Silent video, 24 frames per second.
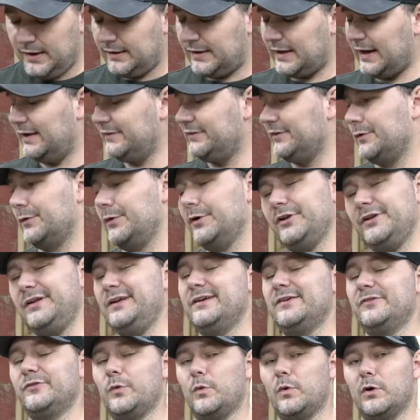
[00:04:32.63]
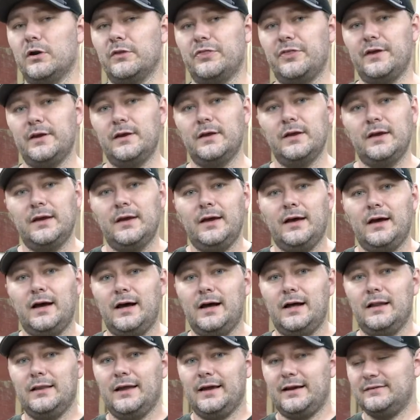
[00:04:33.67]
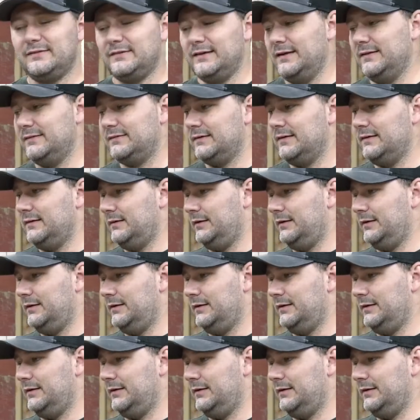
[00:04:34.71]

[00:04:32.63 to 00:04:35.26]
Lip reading: Guys, it really is worth it. Like I said,